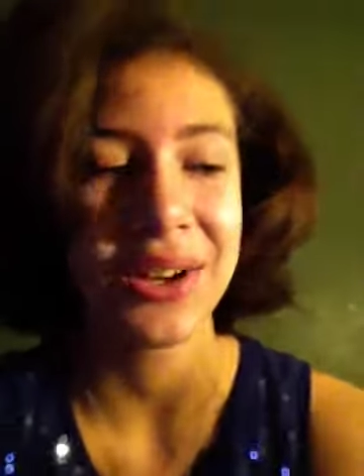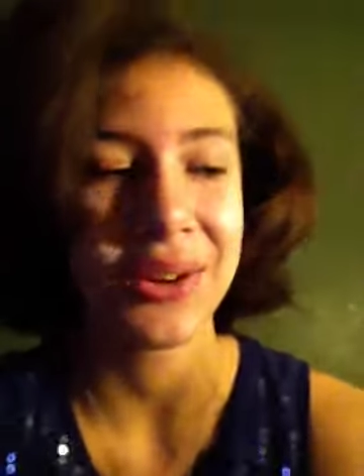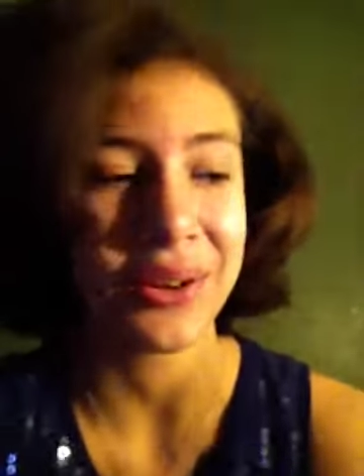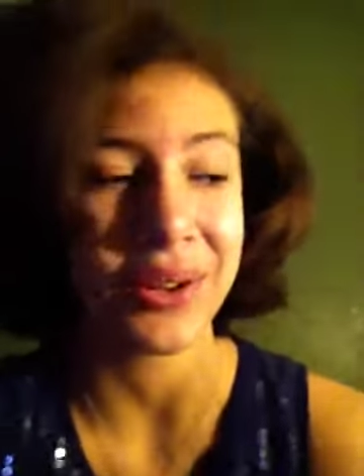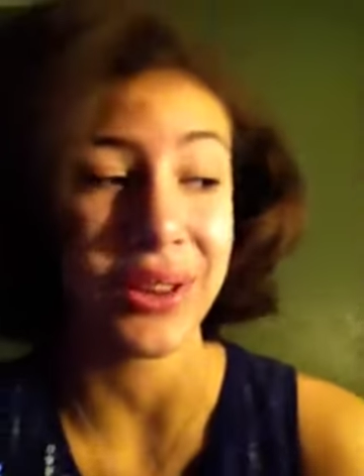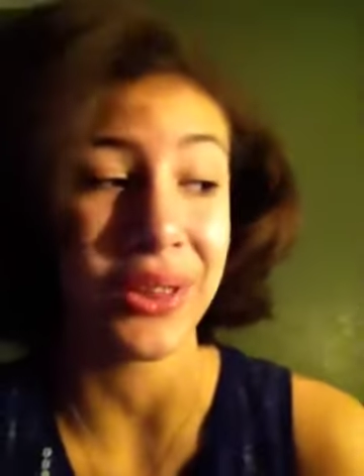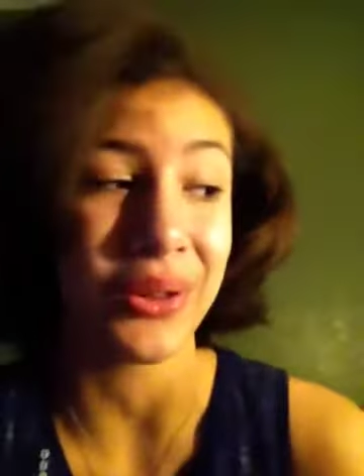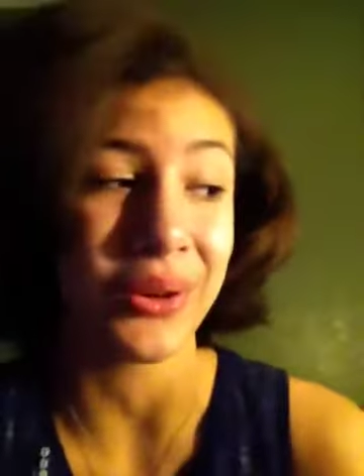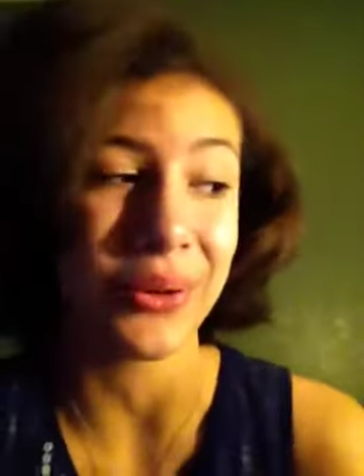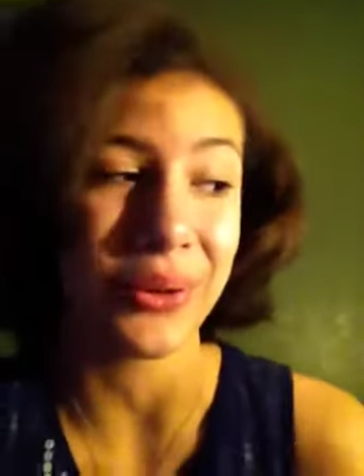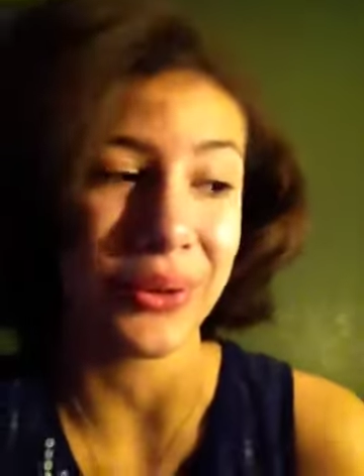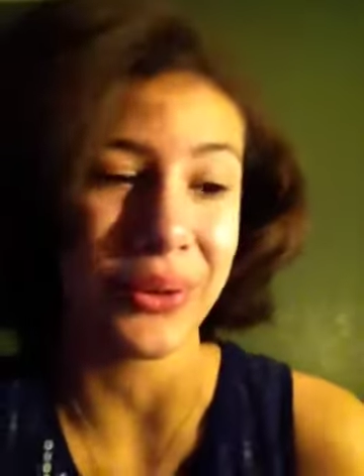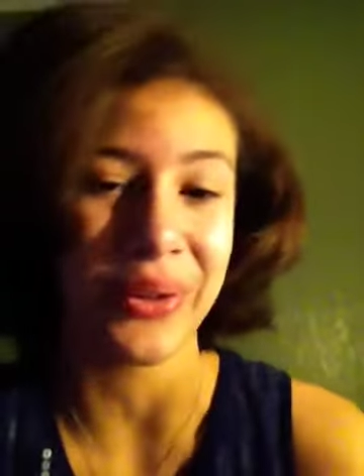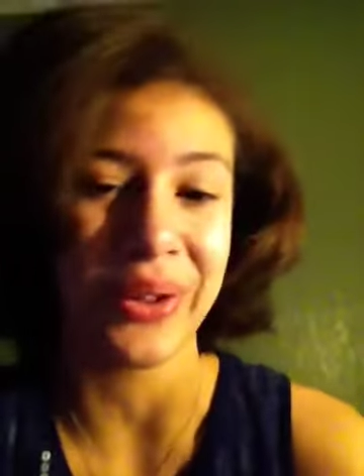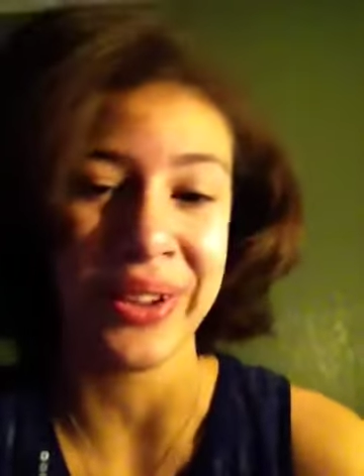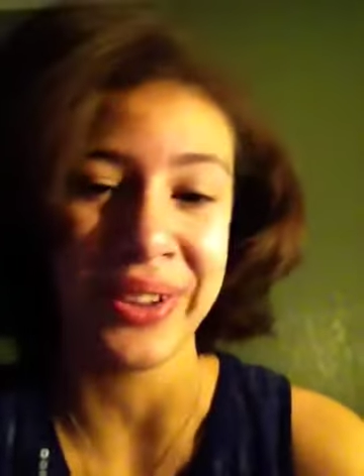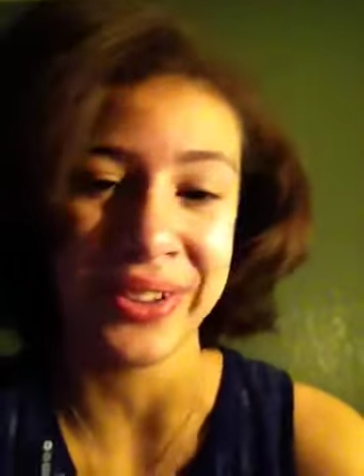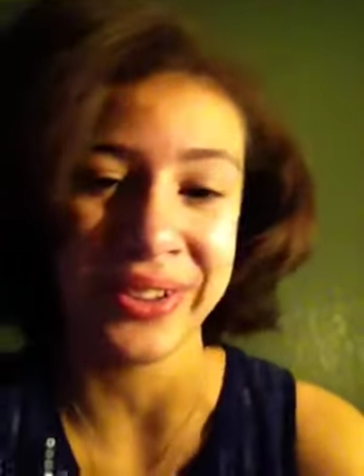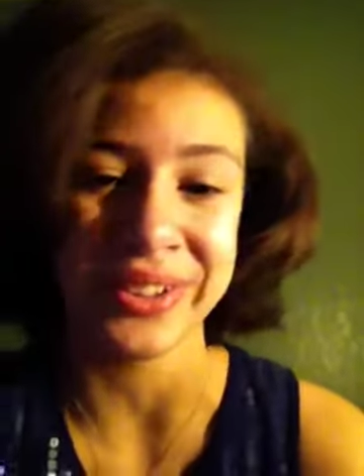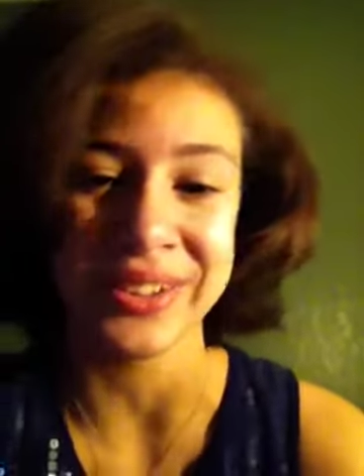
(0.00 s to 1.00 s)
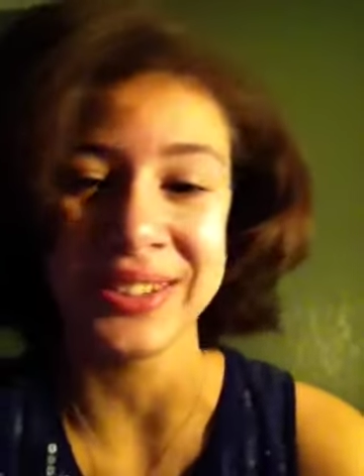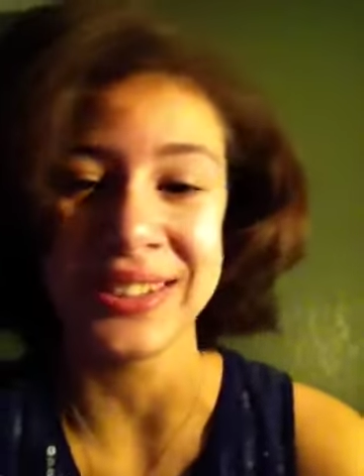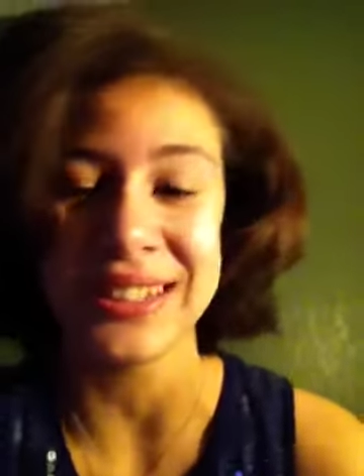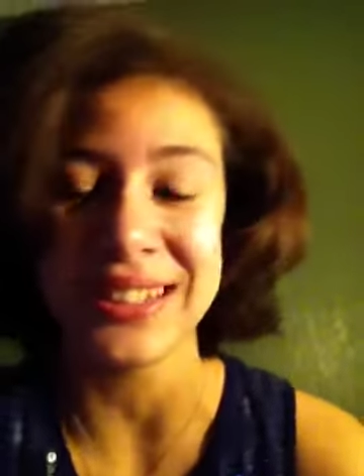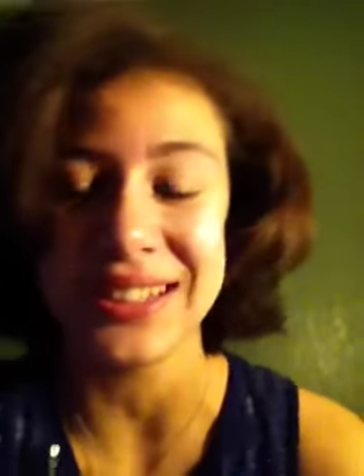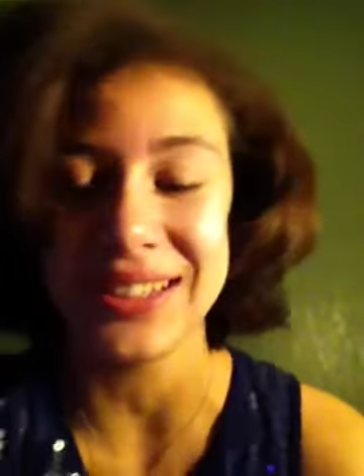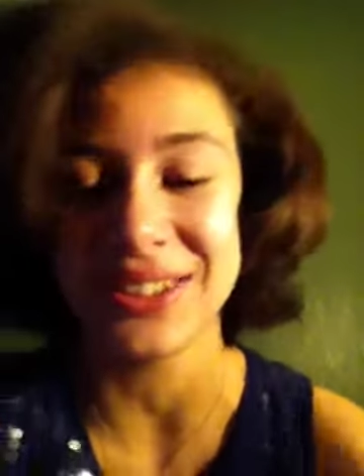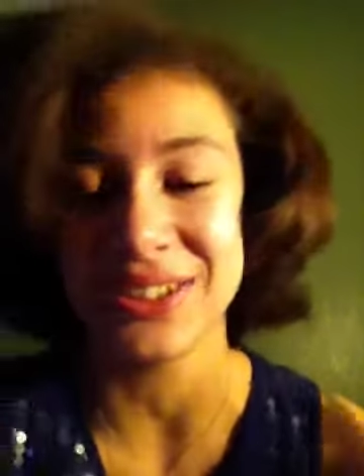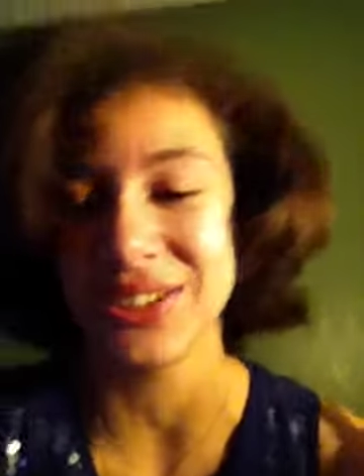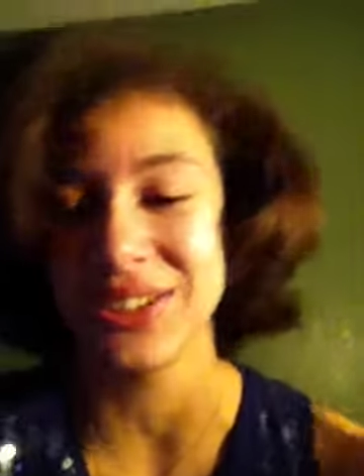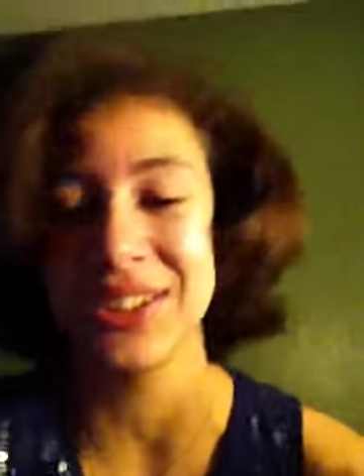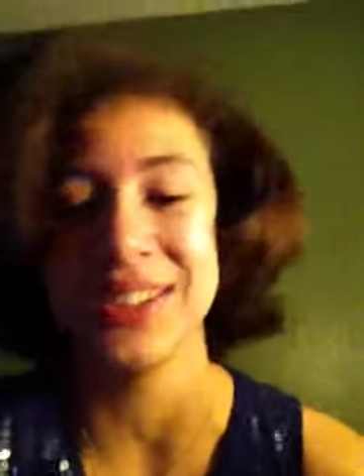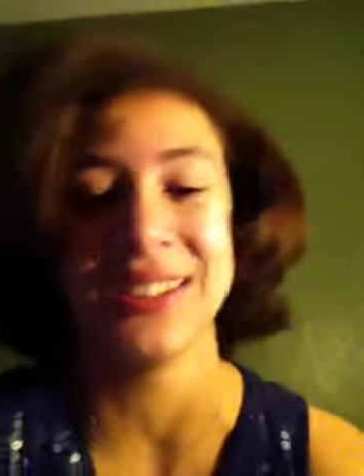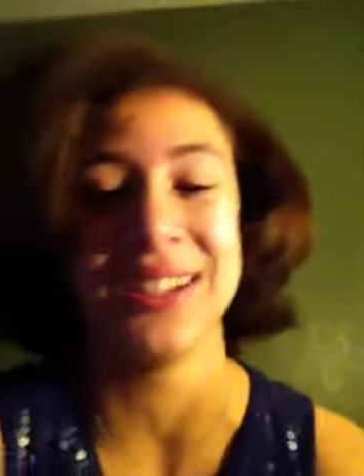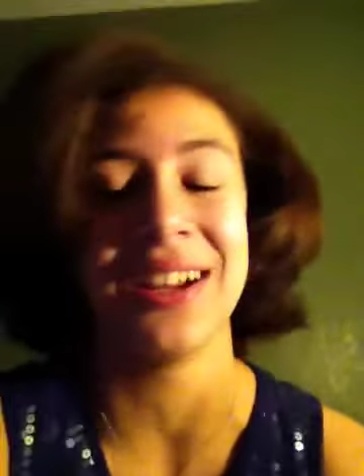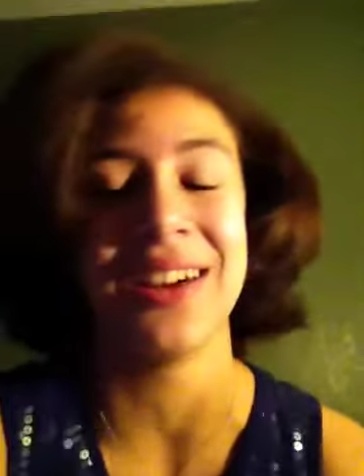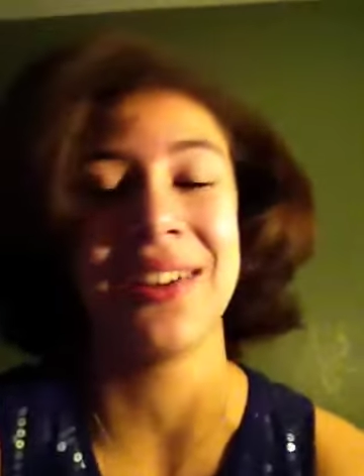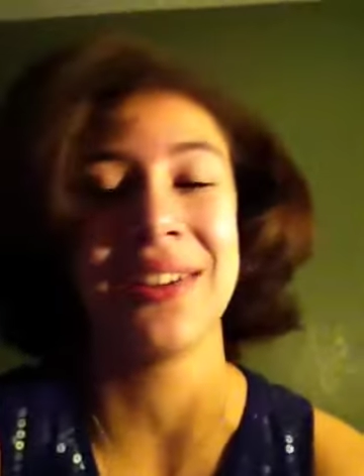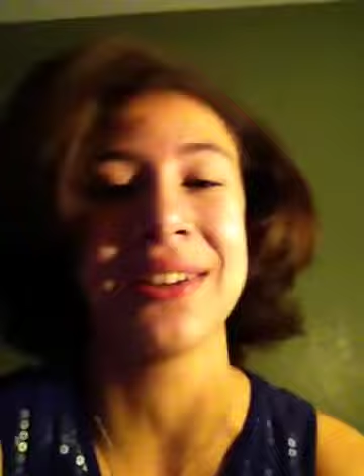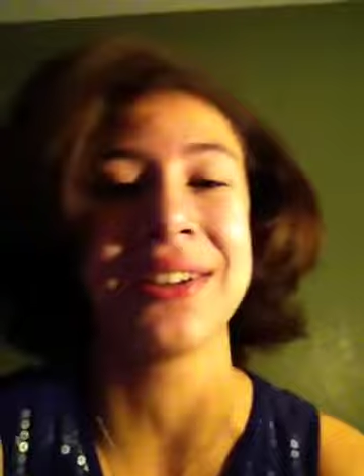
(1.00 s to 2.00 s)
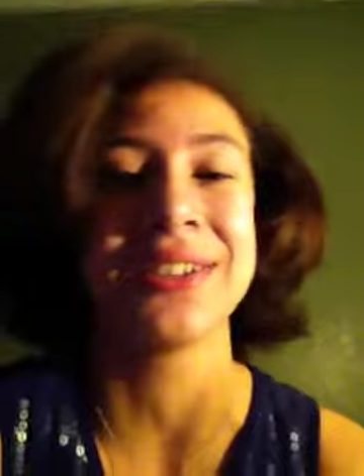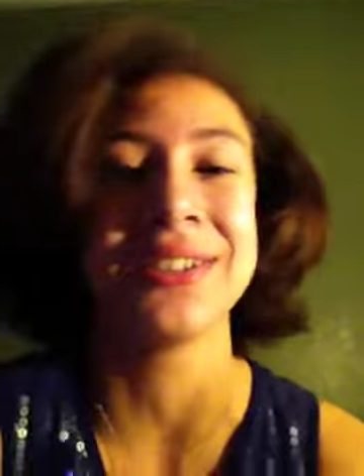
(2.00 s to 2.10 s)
But the whole other teachers and other